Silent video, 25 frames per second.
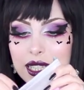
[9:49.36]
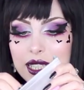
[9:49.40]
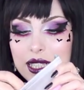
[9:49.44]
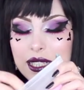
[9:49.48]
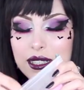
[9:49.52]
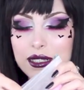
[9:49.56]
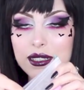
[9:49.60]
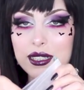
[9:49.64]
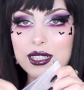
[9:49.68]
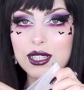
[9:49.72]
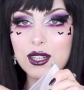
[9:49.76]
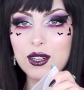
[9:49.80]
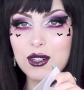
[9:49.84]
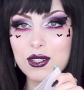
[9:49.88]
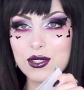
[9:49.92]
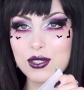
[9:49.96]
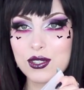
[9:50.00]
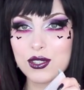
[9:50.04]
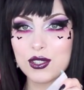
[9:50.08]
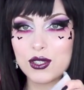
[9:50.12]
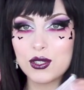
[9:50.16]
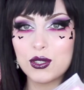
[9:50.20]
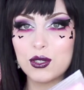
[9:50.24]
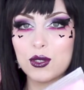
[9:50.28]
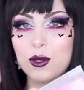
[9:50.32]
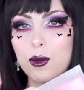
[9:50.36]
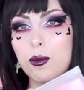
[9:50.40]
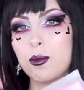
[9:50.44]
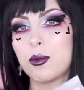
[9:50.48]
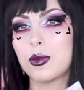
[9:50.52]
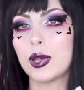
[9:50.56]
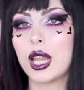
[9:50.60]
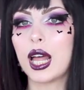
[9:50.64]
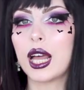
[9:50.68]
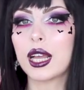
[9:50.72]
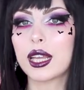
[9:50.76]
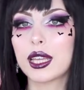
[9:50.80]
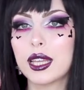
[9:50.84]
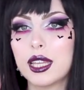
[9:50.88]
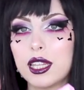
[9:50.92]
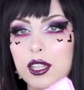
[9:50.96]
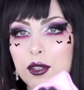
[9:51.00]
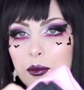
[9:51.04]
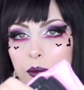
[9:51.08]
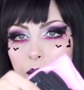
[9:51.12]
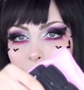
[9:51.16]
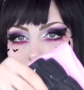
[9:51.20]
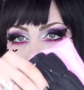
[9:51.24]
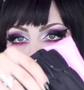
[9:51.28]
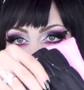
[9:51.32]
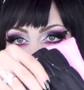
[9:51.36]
These are also black and